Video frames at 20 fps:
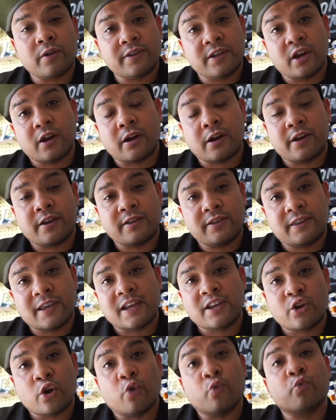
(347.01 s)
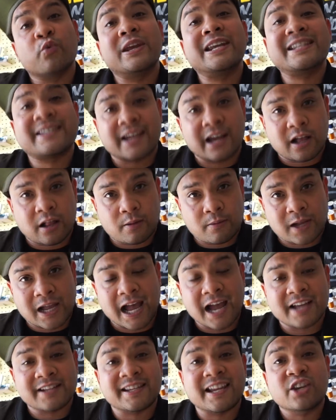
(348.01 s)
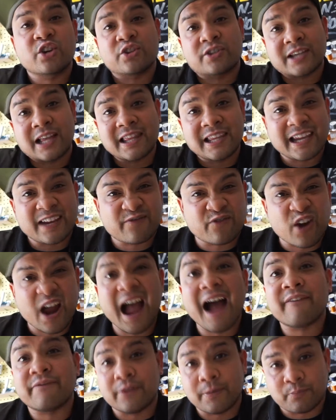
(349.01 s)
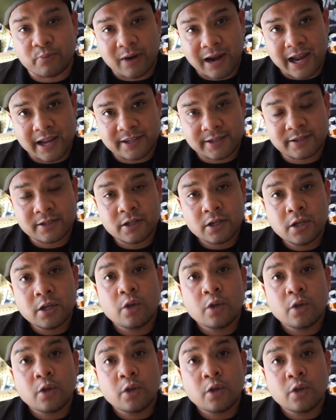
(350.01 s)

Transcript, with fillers: your than your retail guys that you're selling it for half the price